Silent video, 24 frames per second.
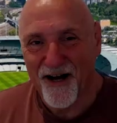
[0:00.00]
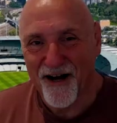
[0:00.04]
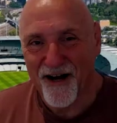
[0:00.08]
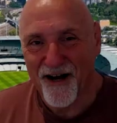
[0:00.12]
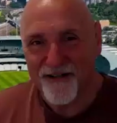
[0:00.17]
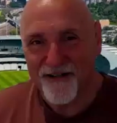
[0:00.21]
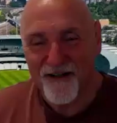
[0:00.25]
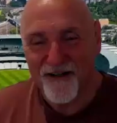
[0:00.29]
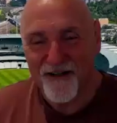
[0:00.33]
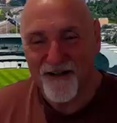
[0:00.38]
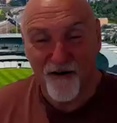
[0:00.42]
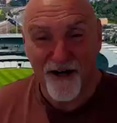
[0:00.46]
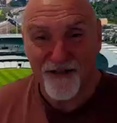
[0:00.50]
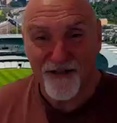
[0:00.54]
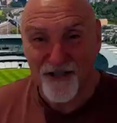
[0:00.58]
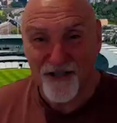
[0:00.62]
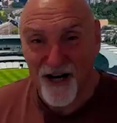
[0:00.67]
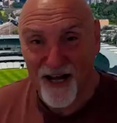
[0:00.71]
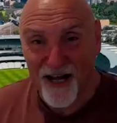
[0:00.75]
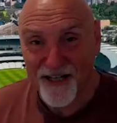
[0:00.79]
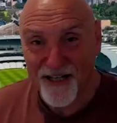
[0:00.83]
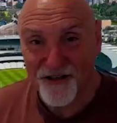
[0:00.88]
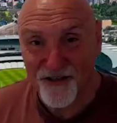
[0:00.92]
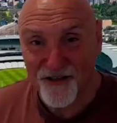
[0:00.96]
Wow.
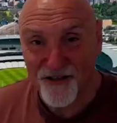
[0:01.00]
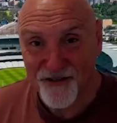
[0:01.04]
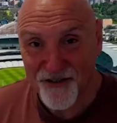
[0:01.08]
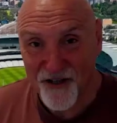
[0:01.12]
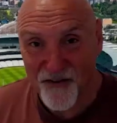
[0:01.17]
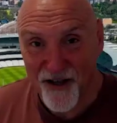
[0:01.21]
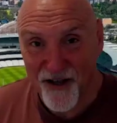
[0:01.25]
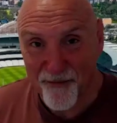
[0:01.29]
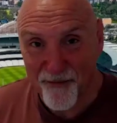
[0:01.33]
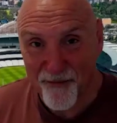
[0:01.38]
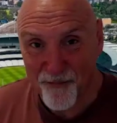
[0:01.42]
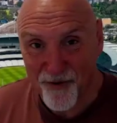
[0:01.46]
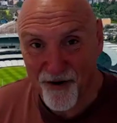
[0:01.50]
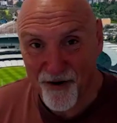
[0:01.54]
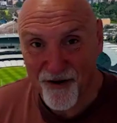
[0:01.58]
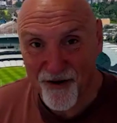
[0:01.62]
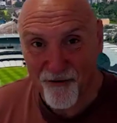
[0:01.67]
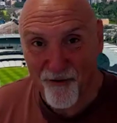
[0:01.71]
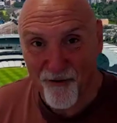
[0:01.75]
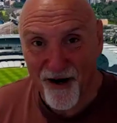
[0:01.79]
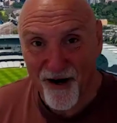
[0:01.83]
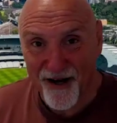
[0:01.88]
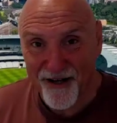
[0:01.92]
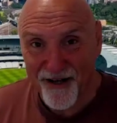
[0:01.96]
Congratulations on that,
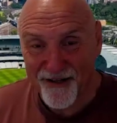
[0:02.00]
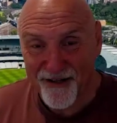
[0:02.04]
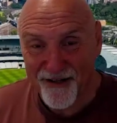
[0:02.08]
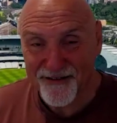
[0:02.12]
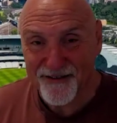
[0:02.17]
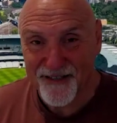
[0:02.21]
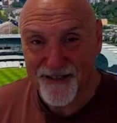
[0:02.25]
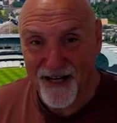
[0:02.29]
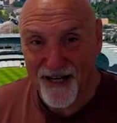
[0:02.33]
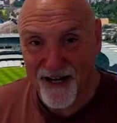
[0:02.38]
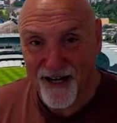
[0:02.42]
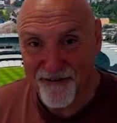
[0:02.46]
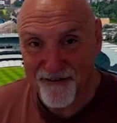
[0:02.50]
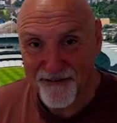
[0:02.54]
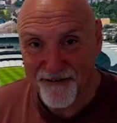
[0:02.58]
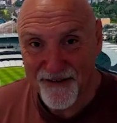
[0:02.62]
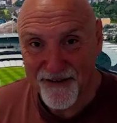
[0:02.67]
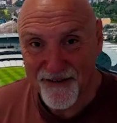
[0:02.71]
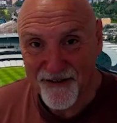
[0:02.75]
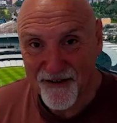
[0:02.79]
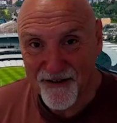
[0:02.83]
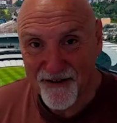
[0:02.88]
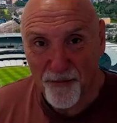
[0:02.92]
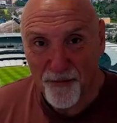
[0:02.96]
by the way. That's
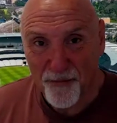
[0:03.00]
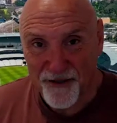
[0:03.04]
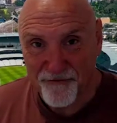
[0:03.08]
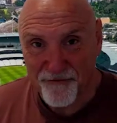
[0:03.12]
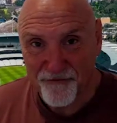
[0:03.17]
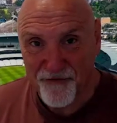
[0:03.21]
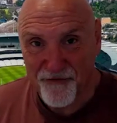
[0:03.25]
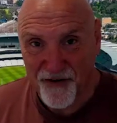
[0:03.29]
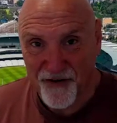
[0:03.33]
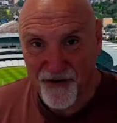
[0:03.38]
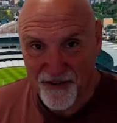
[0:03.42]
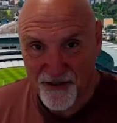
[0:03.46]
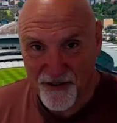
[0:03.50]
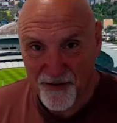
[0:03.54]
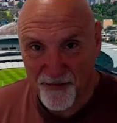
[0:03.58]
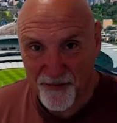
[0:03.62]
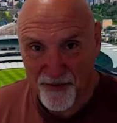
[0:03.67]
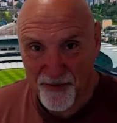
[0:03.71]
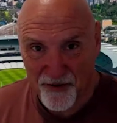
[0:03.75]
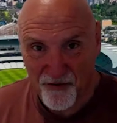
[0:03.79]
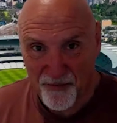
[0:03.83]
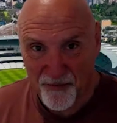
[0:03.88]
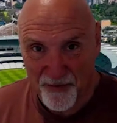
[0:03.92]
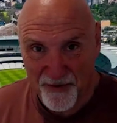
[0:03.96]
no mean feat to
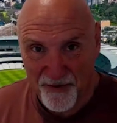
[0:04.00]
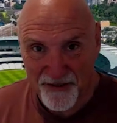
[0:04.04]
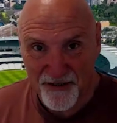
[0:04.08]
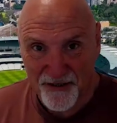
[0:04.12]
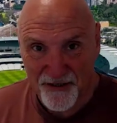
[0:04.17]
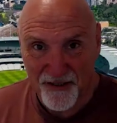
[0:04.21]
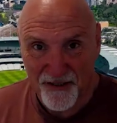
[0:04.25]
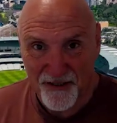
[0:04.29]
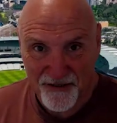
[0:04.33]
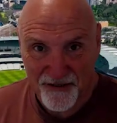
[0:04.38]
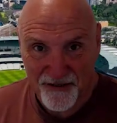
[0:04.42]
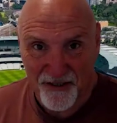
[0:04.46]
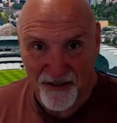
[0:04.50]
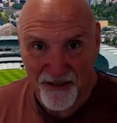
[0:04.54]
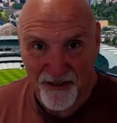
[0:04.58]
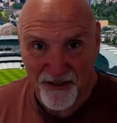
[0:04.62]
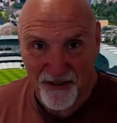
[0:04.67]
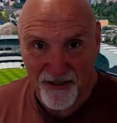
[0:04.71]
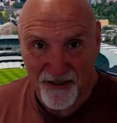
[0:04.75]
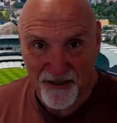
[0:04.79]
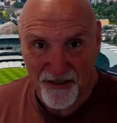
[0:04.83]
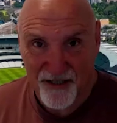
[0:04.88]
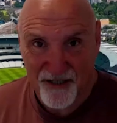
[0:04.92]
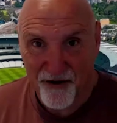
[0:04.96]
build a business that
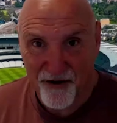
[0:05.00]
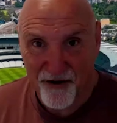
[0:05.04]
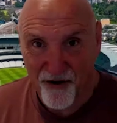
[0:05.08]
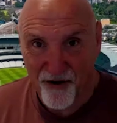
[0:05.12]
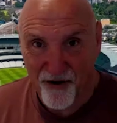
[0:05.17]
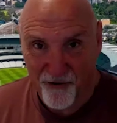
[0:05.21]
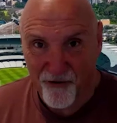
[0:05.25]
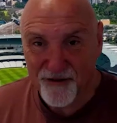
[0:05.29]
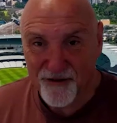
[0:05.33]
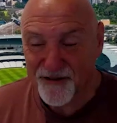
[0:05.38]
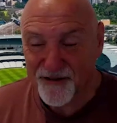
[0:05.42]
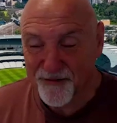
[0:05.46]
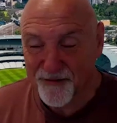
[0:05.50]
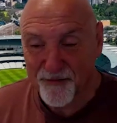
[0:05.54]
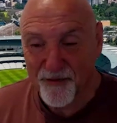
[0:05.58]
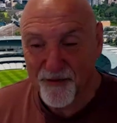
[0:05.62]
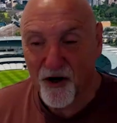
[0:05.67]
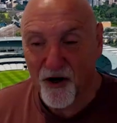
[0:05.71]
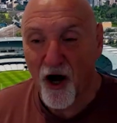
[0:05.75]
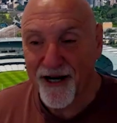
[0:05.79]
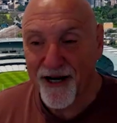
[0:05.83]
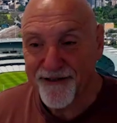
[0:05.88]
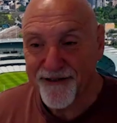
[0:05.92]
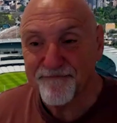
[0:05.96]
somebody really wants to
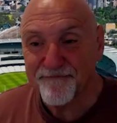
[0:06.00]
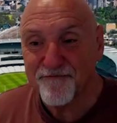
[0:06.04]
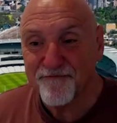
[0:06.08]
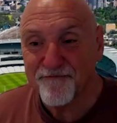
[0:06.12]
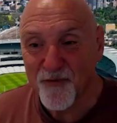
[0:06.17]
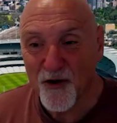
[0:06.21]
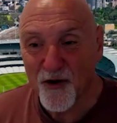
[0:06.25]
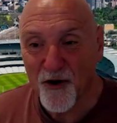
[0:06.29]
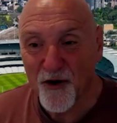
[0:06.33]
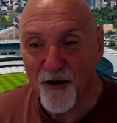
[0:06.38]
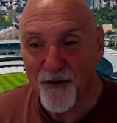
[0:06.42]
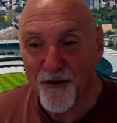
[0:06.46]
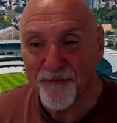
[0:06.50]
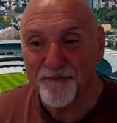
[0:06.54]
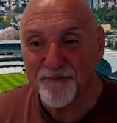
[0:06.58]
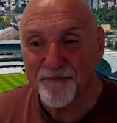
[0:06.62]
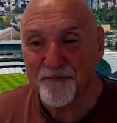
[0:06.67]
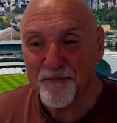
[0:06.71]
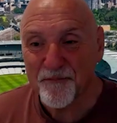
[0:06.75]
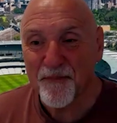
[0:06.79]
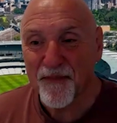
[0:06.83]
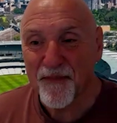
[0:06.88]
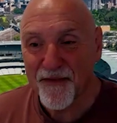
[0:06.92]
buy, you know.